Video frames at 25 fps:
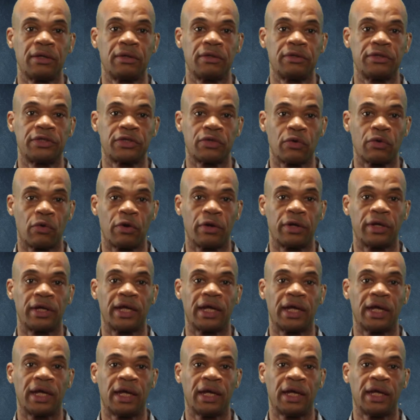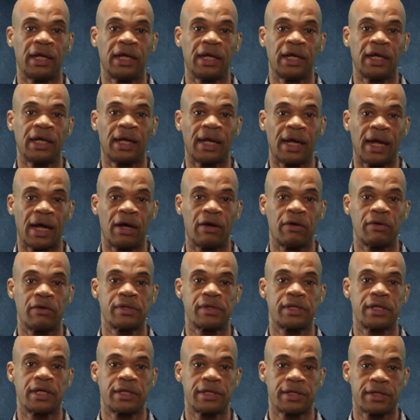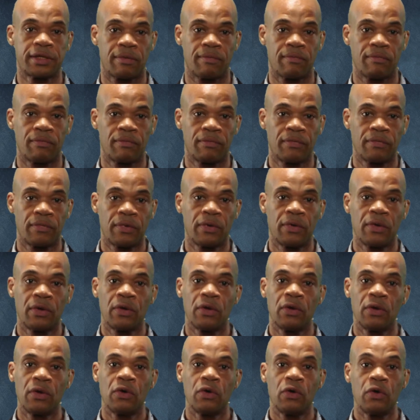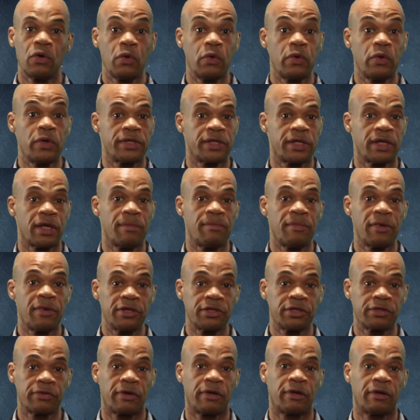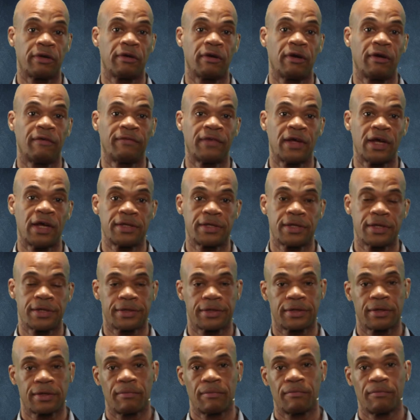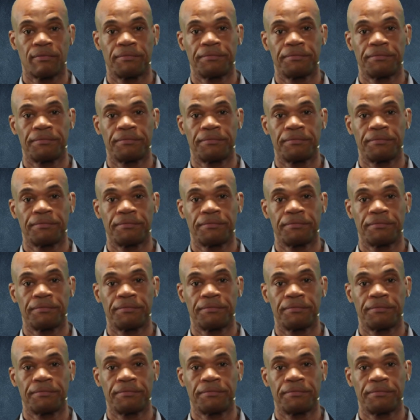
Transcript: stored in a cloud system? Who is the administrator of that system?